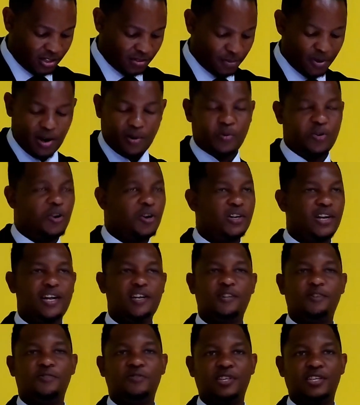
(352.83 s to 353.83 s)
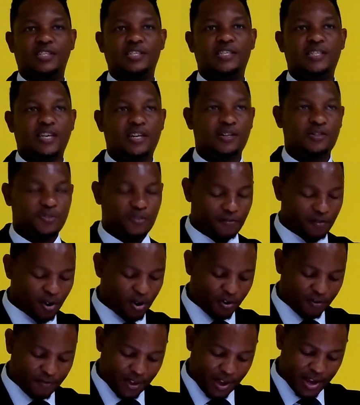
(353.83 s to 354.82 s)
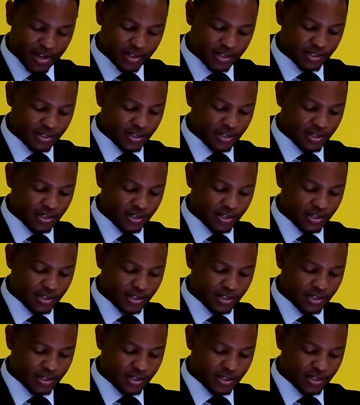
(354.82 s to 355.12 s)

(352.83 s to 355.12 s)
But I will not get into the details of all of that.